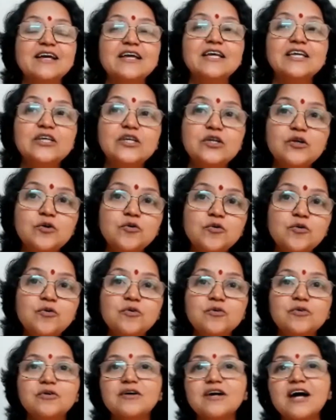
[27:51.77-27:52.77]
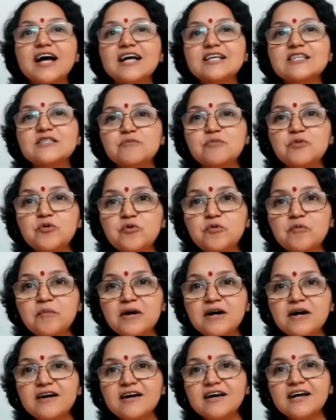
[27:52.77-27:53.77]
you as
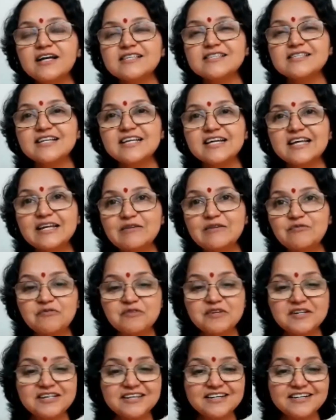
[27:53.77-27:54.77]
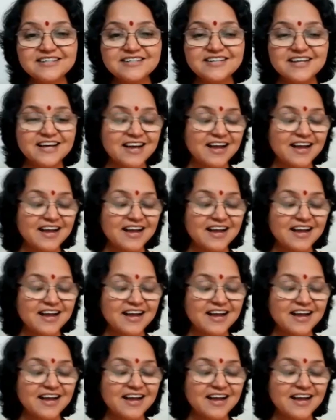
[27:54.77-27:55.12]
Bhuma, as the infinite,